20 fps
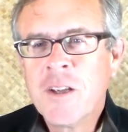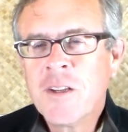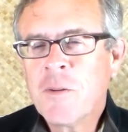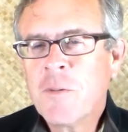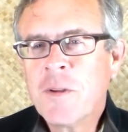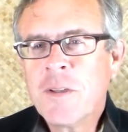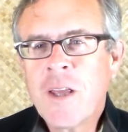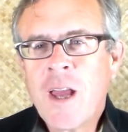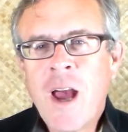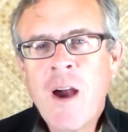
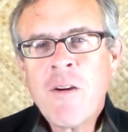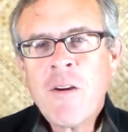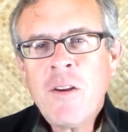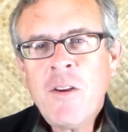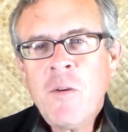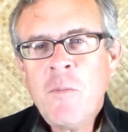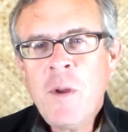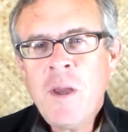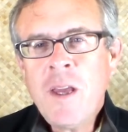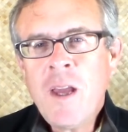So we say, how
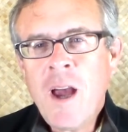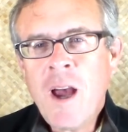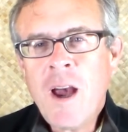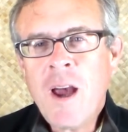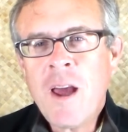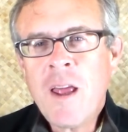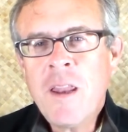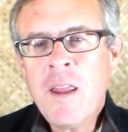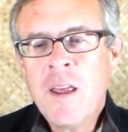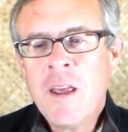can you be
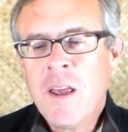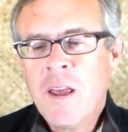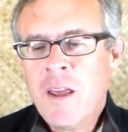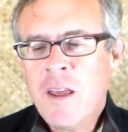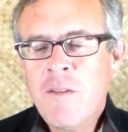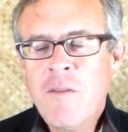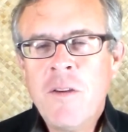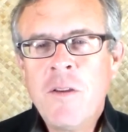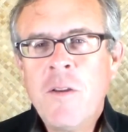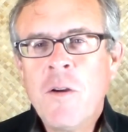God
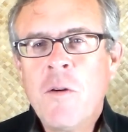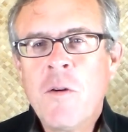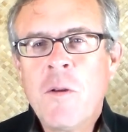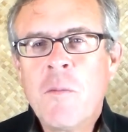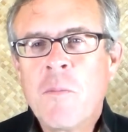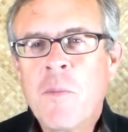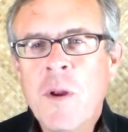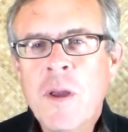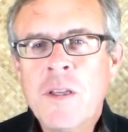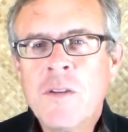if you don't
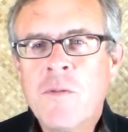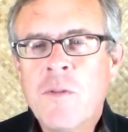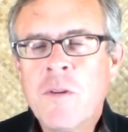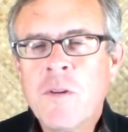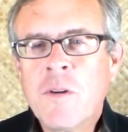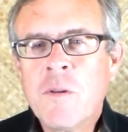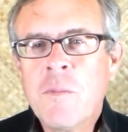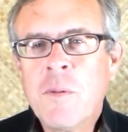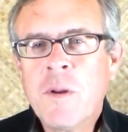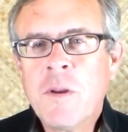embrace
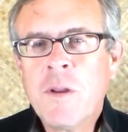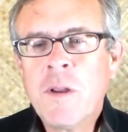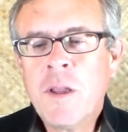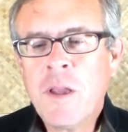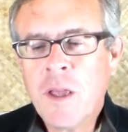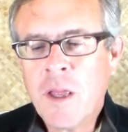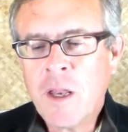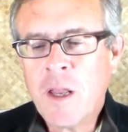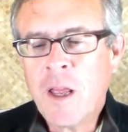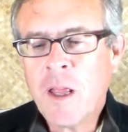
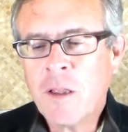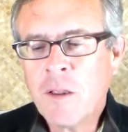vulnerability and,